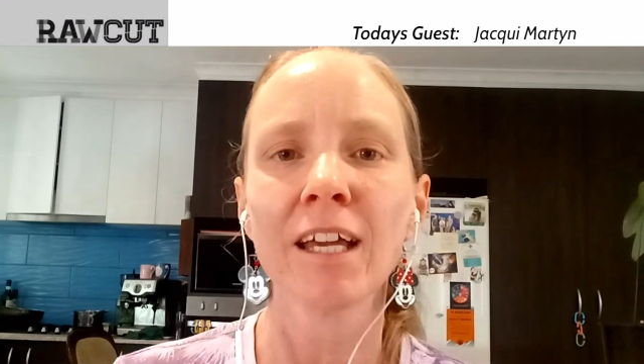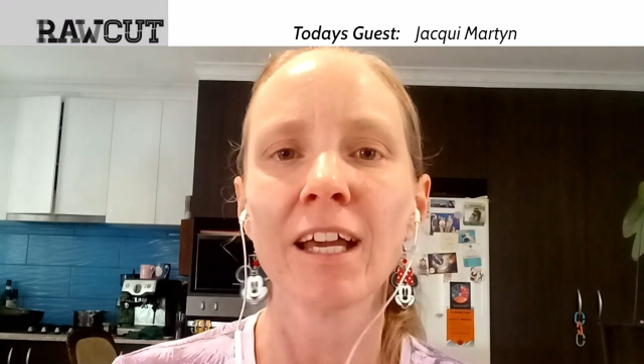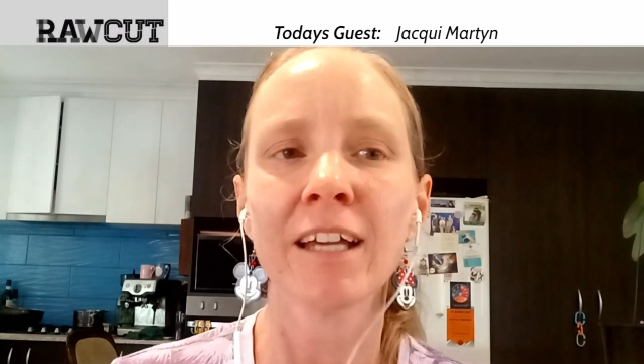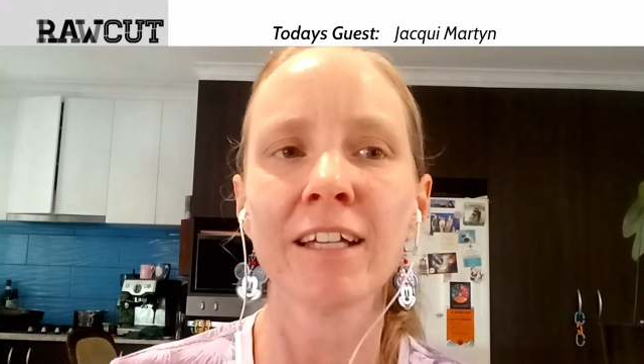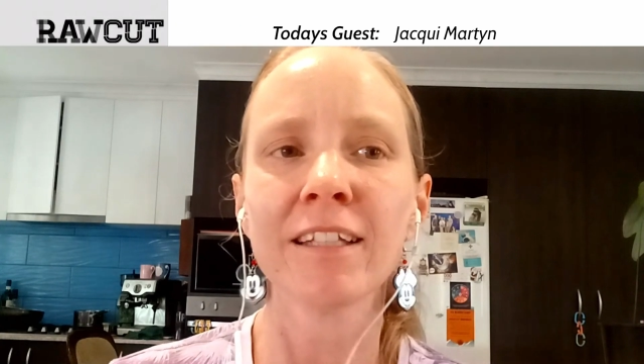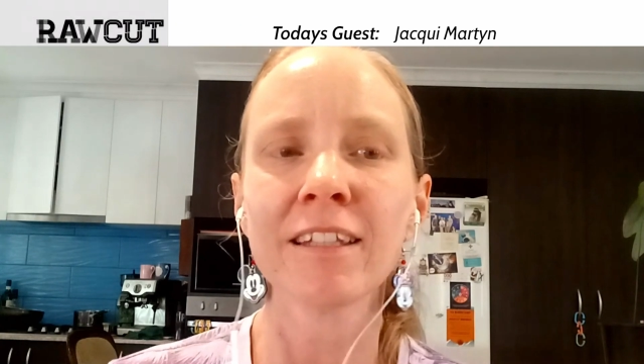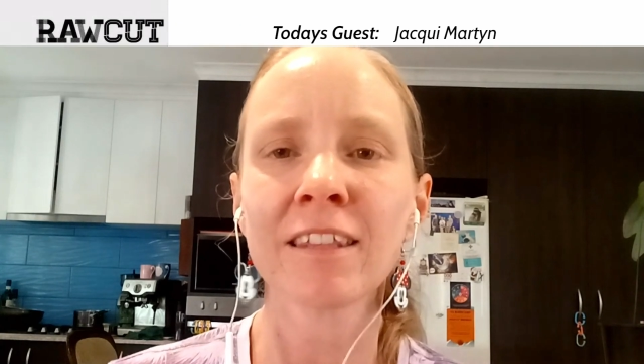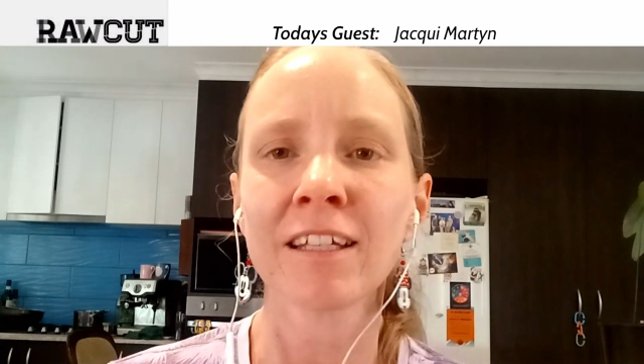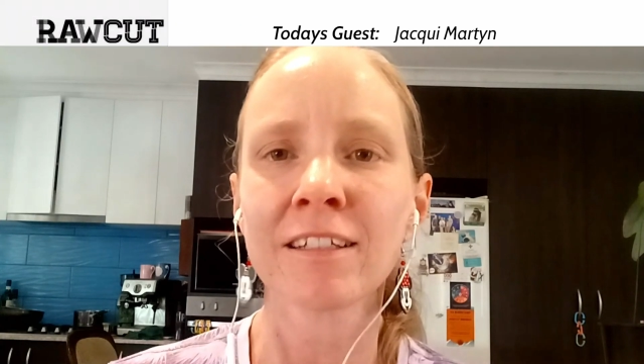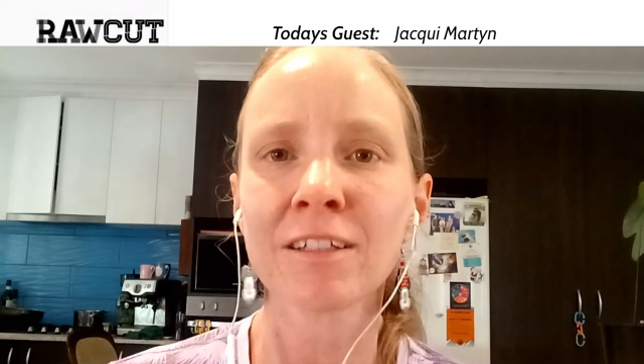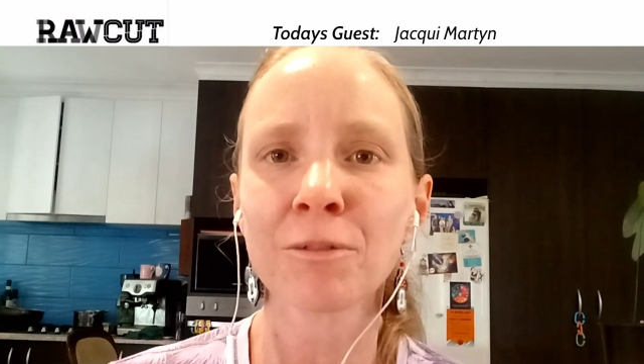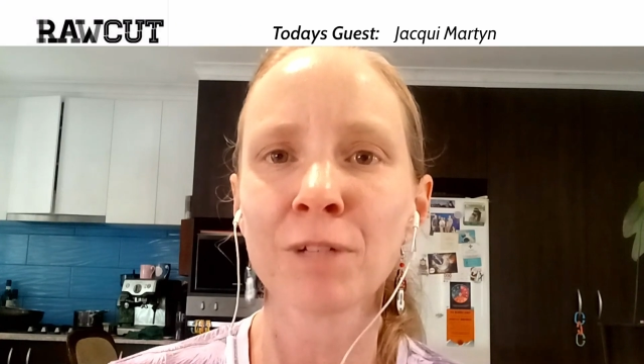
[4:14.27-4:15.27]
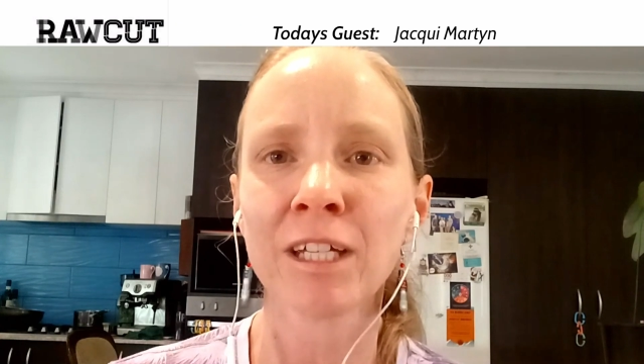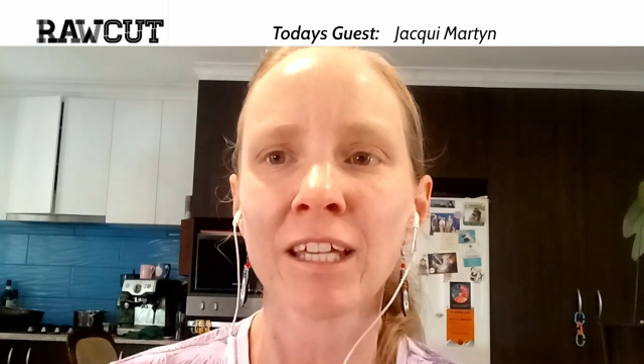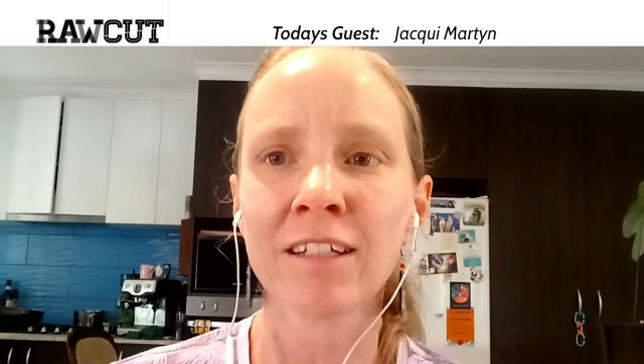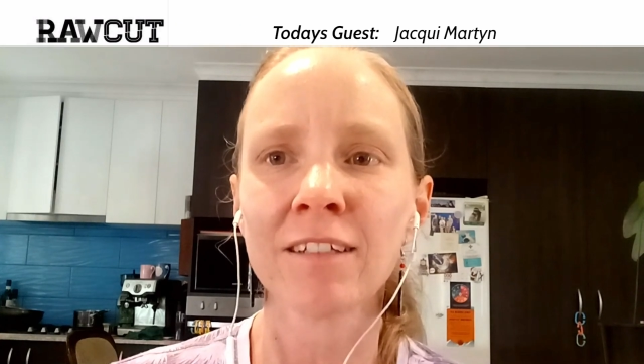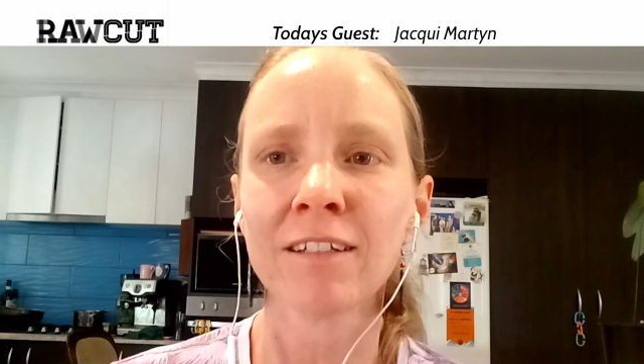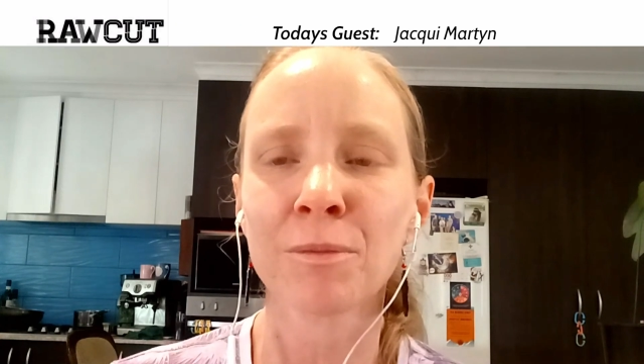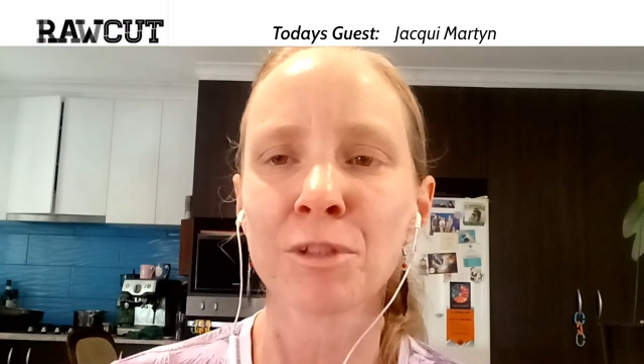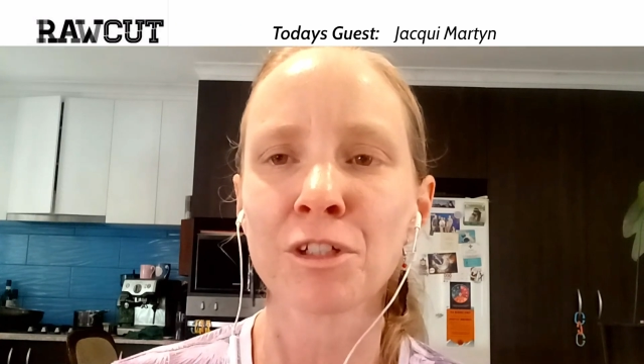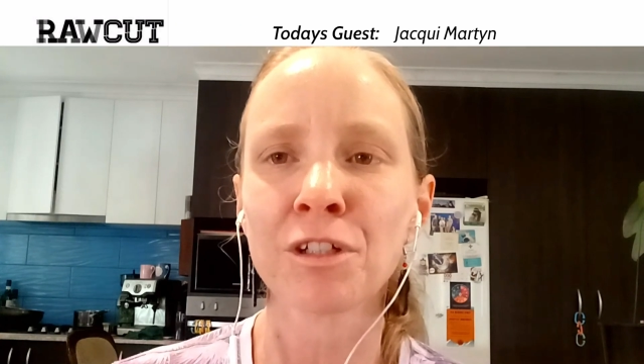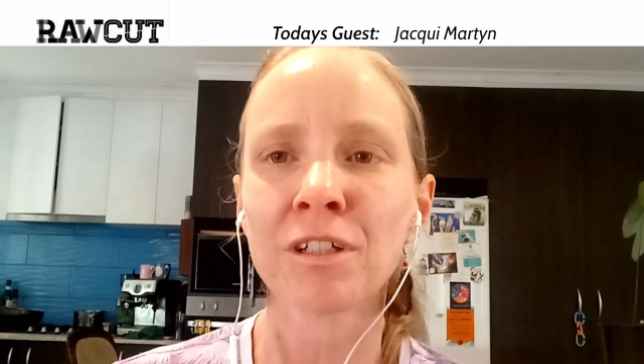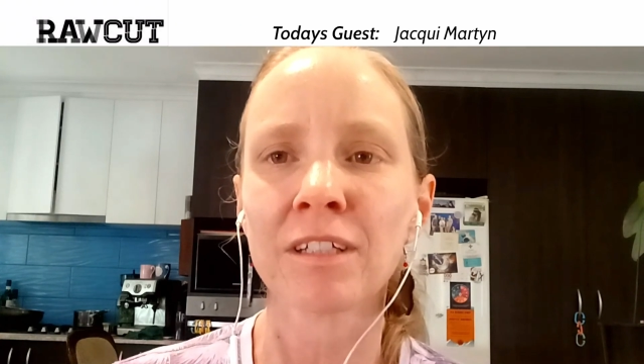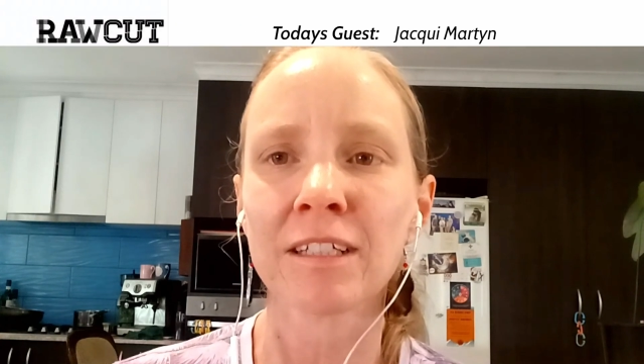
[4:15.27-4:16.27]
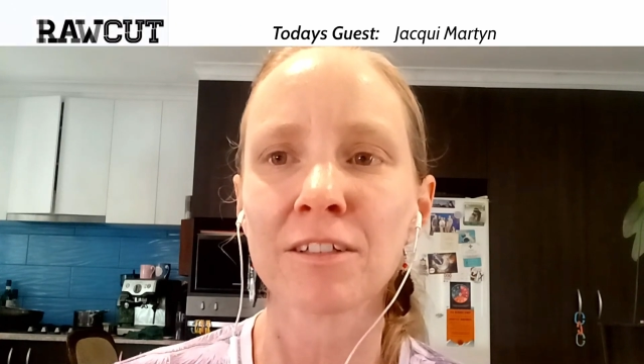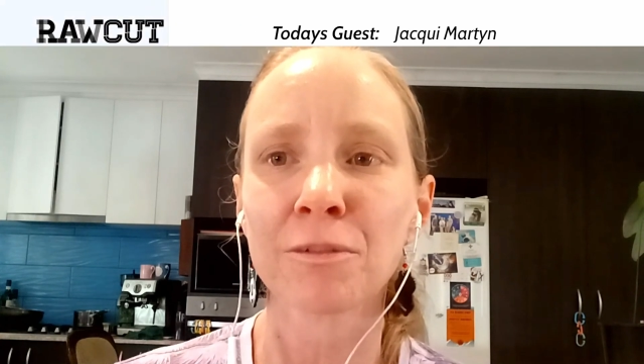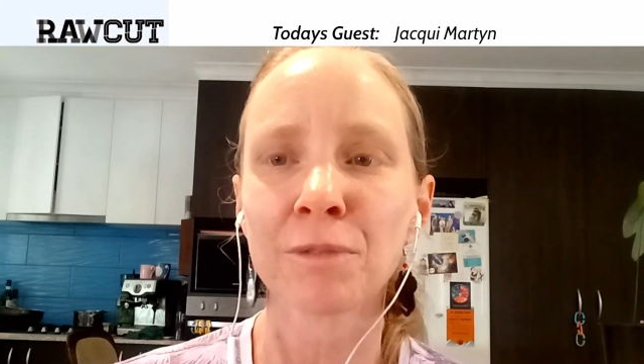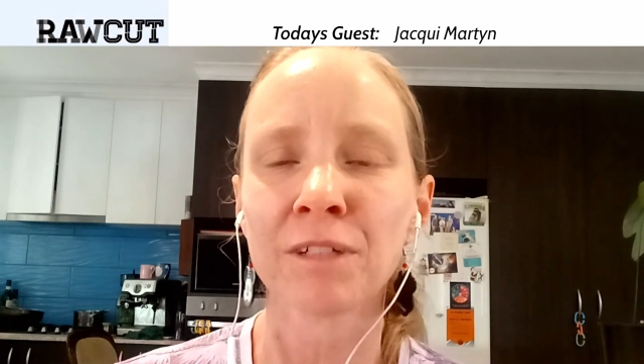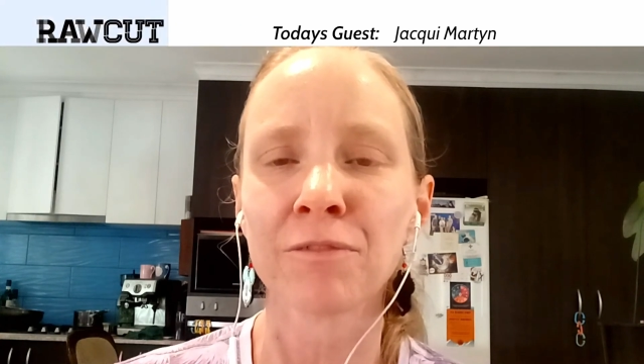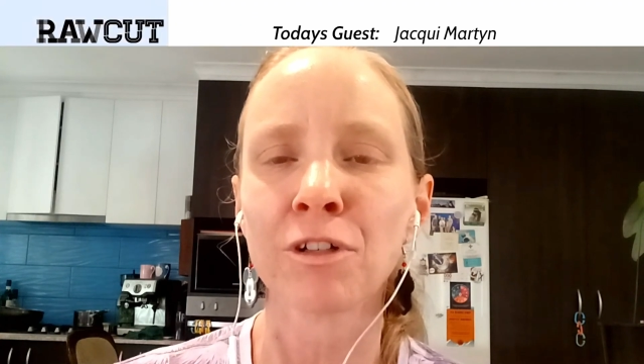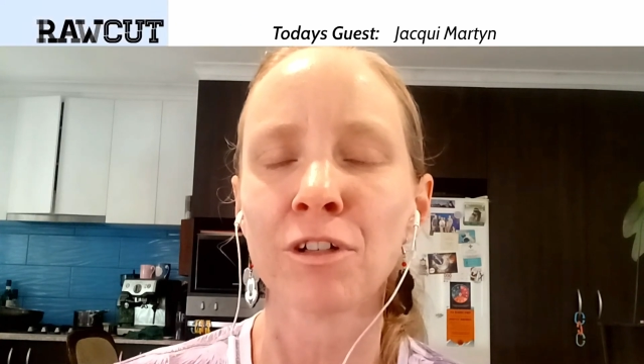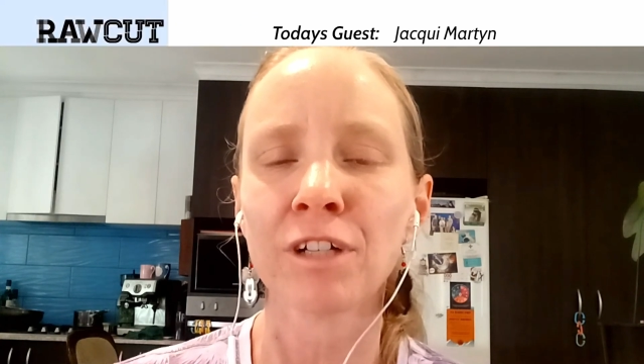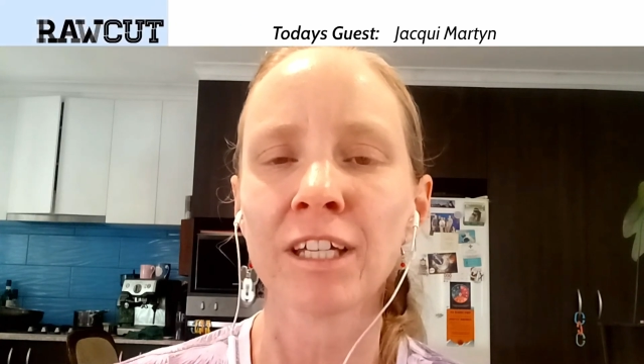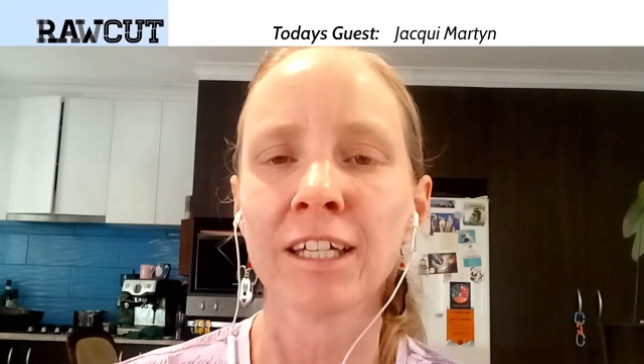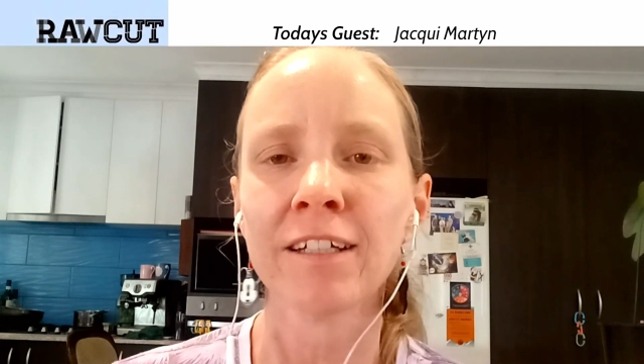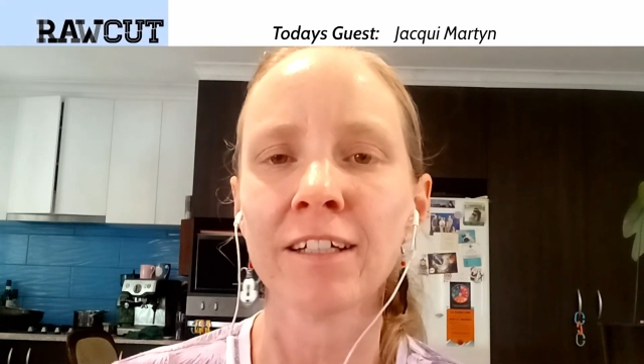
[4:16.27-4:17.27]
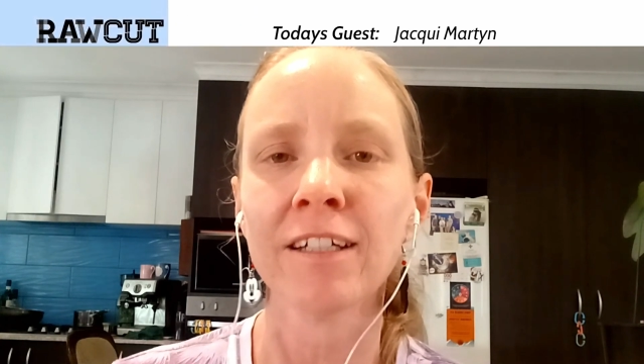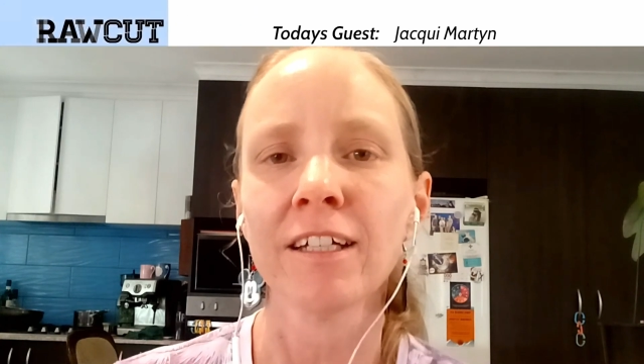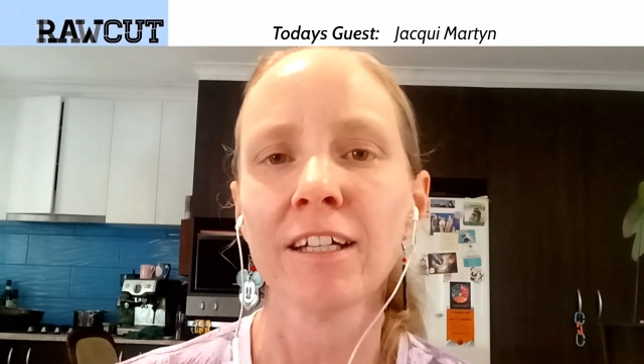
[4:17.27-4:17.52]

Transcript: the things that the opportunities that we've got here.